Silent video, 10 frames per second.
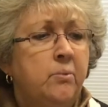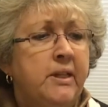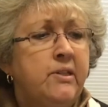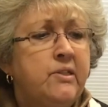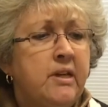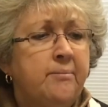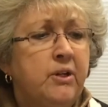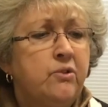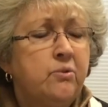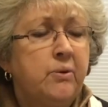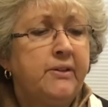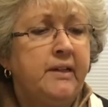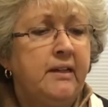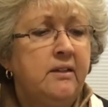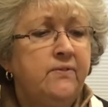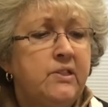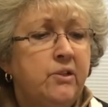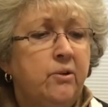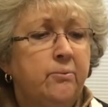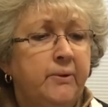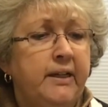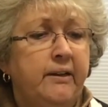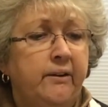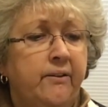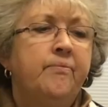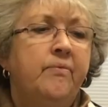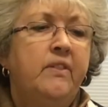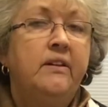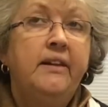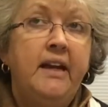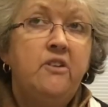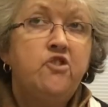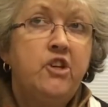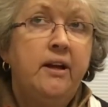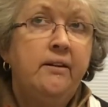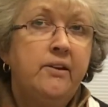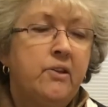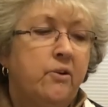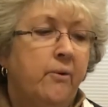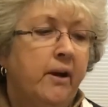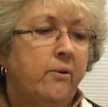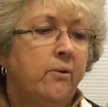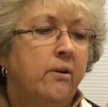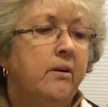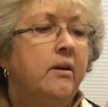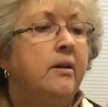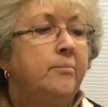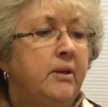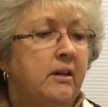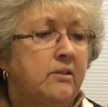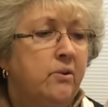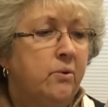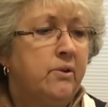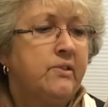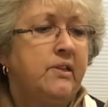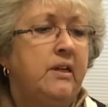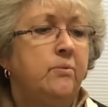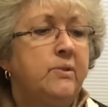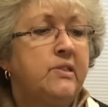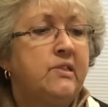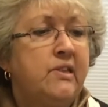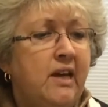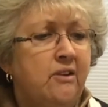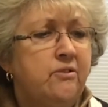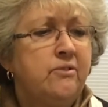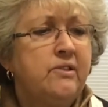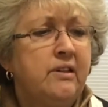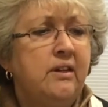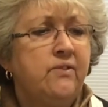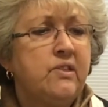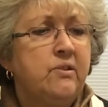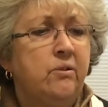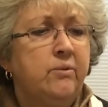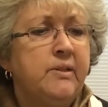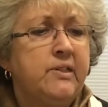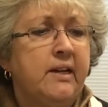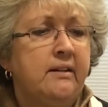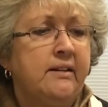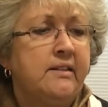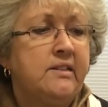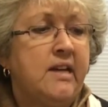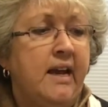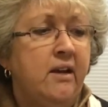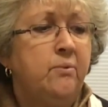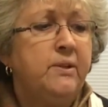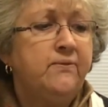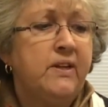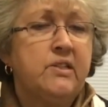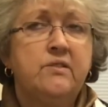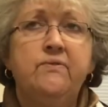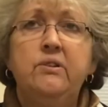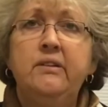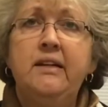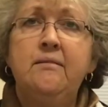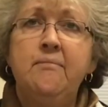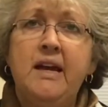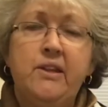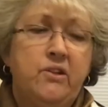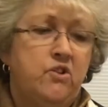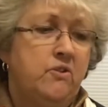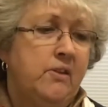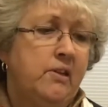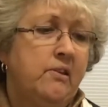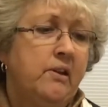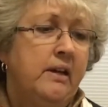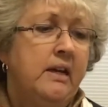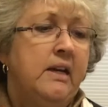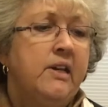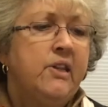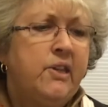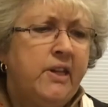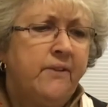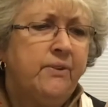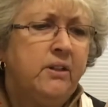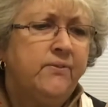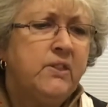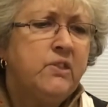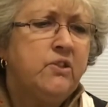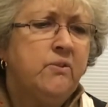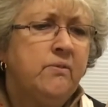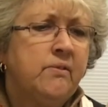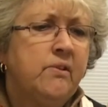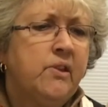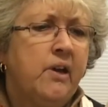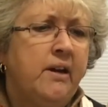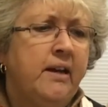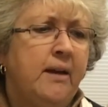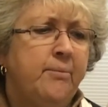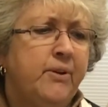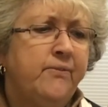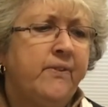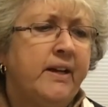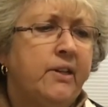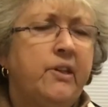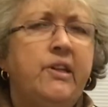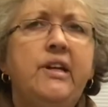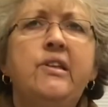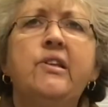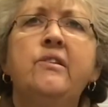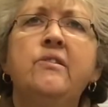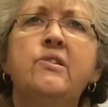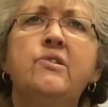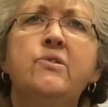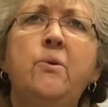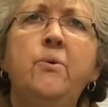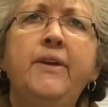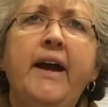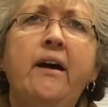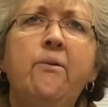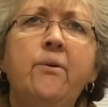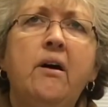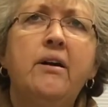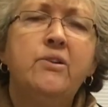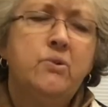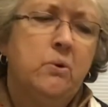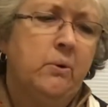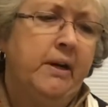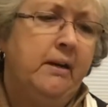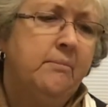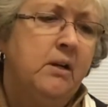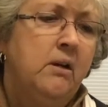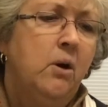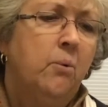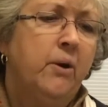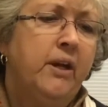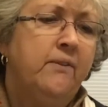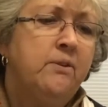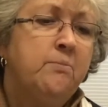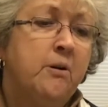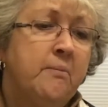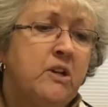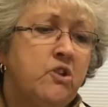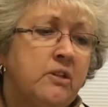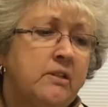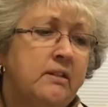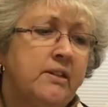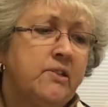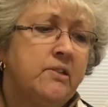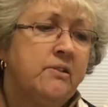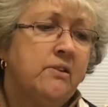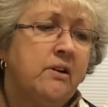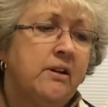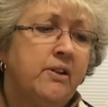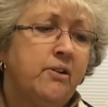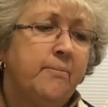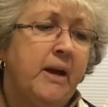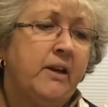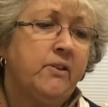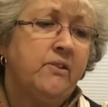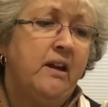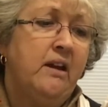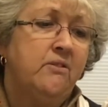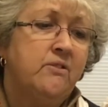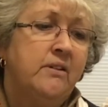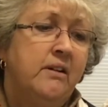one summer toward the end of his career, the late cellist Gregor Piatigorsky was scheduled to give a solo recital at the Tanglewood Festival in Massachusetts. Several of his students, unable to find seats in the sold out auditorium, were given permission to listen to the concert backstage.